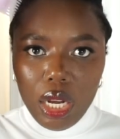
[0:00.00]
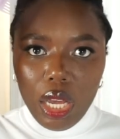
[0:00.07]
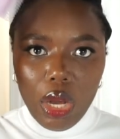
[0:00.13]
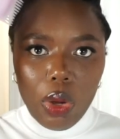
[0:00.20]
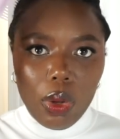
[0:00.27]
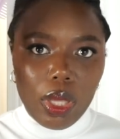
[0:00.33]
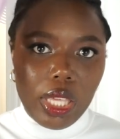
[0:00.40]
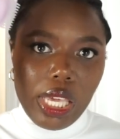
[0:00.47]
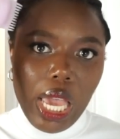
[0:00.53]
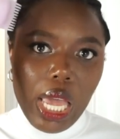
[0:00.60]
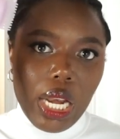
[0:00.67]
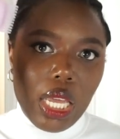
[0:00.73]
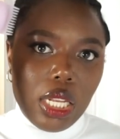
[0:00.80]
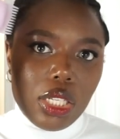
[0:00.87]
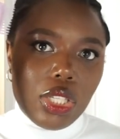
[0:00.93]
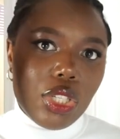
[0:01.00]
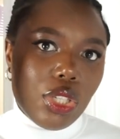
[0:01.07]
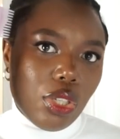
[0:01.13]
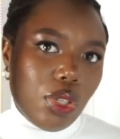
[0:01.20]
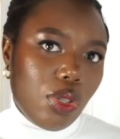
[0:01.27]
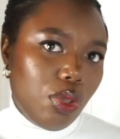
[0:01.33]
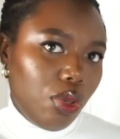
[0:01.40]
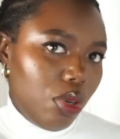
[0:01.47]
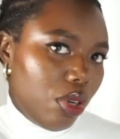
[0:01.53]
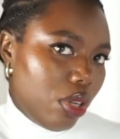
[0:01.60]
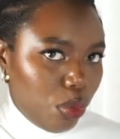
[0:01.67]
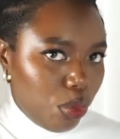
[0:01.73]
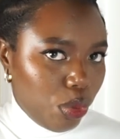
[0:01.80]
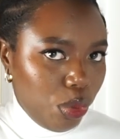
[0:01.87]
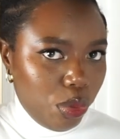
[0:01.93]
you know? Get into
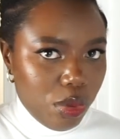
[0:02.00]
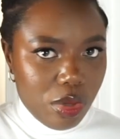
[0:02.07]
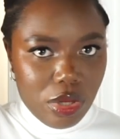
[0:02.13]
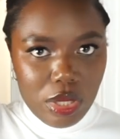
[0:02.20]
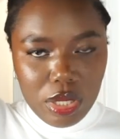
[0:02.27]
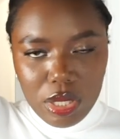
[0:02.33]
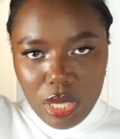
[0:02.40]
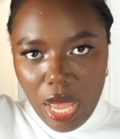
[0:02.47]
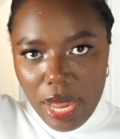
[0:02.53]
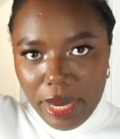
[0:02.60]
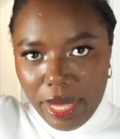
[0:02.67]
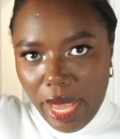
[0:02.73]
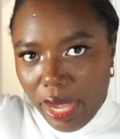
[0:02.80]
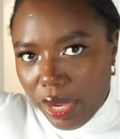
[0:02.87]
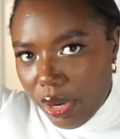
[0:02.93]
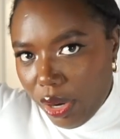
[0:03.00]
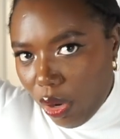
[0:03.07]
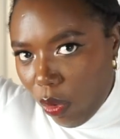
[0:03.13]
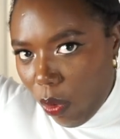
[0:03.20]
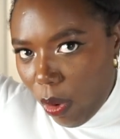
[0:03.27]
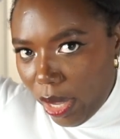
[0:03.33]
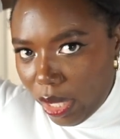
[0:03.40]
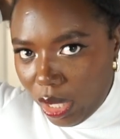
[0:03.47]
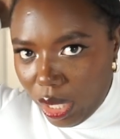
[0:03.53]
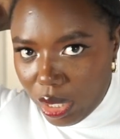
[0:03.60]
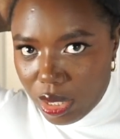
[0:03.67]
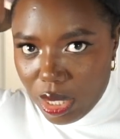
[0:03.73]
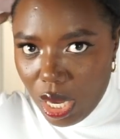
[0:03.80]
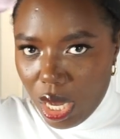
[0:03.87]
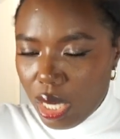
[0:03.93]
the roots and get your oiling
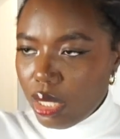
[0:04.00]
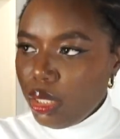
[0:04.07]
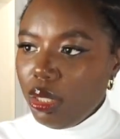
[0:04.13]
done.